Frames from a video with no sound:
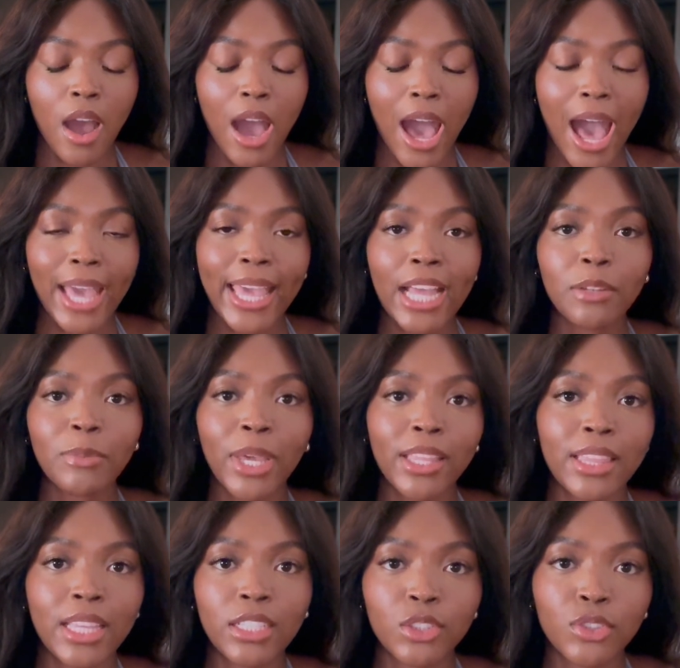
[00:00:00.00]
I had my
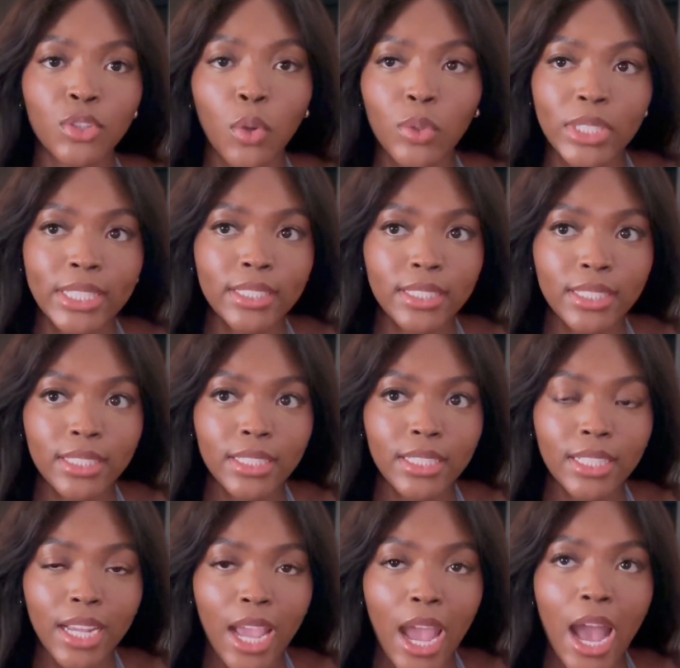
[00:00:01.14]
things stolen.
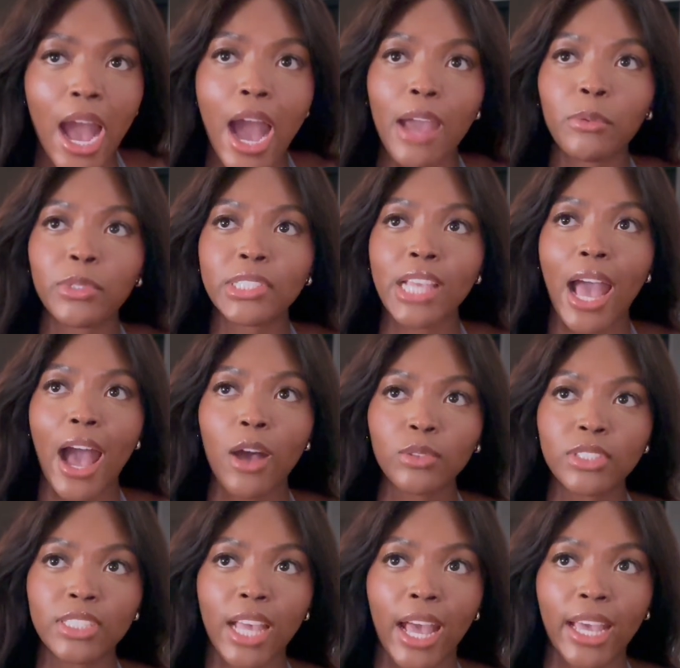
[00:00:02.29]
I was
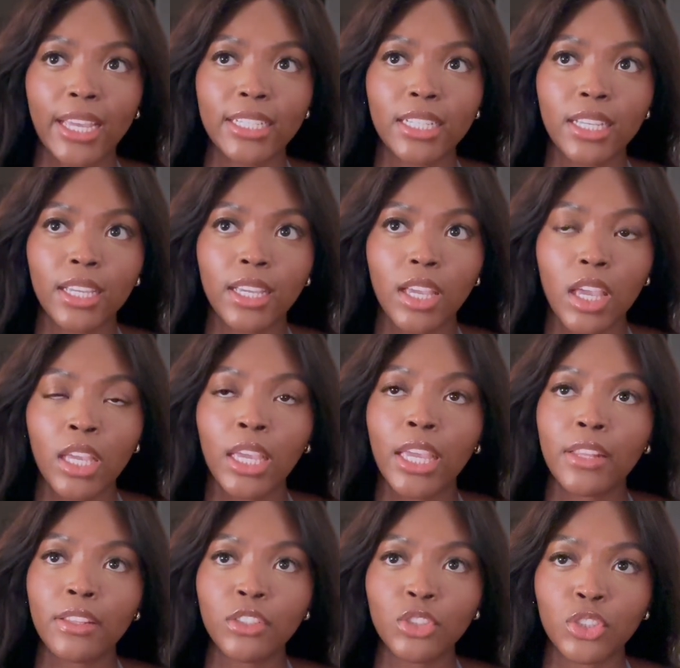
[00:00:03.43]
outside
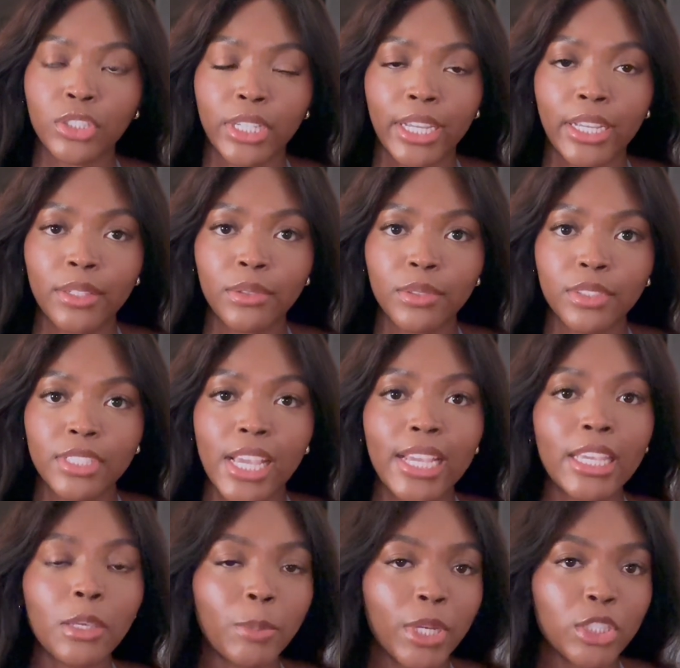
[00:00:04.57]
in the street
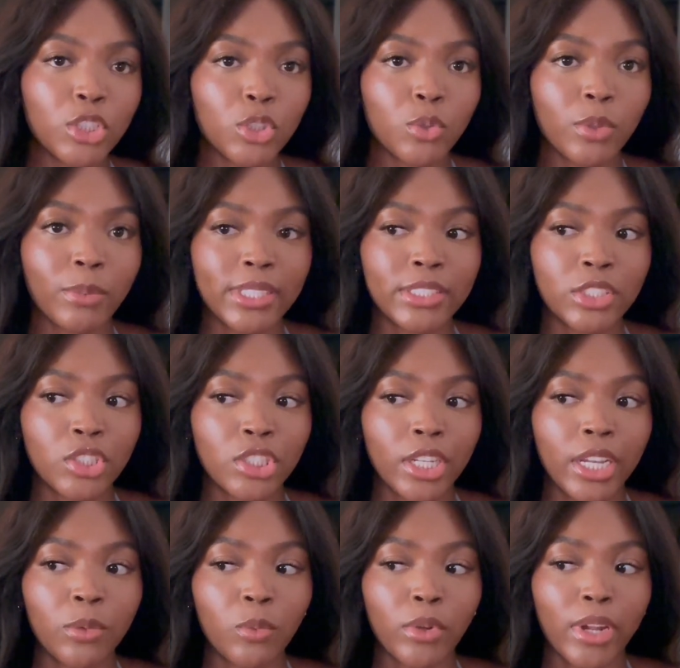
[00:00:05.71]
taking pictures with my sister
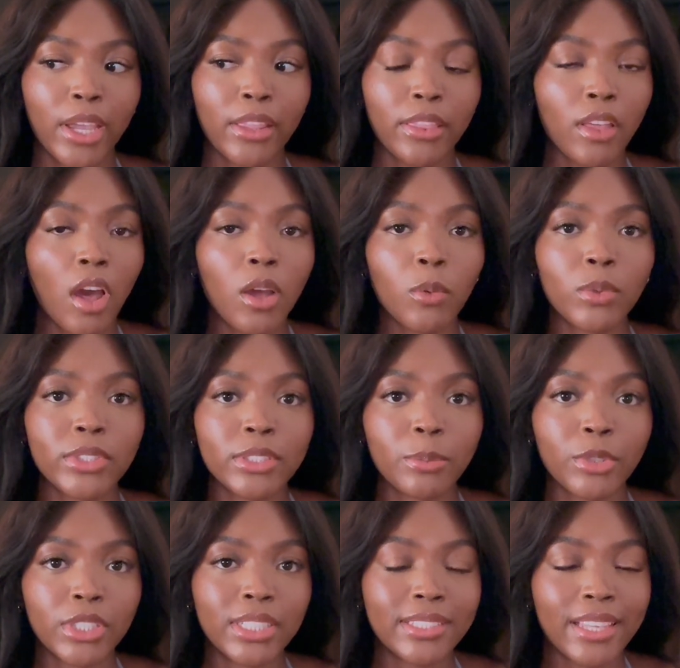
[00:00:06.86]
in what I thought was a
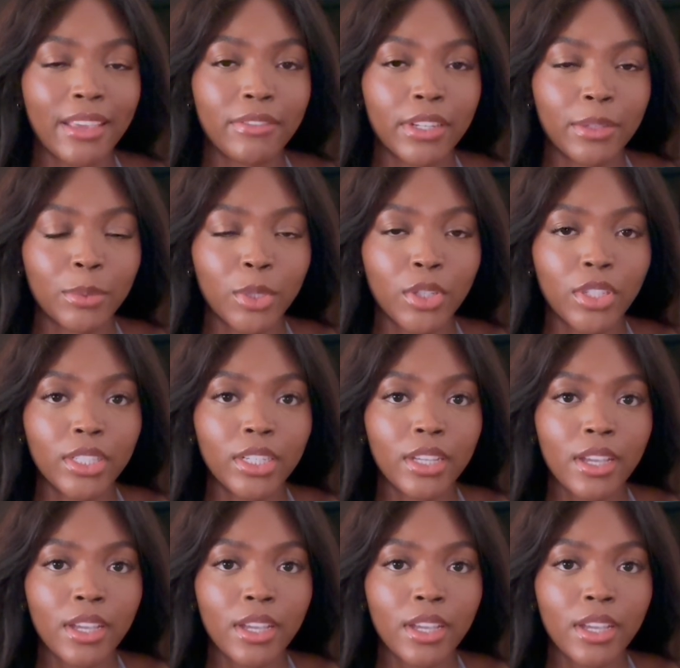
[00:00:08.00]
pretty safe neighborhood.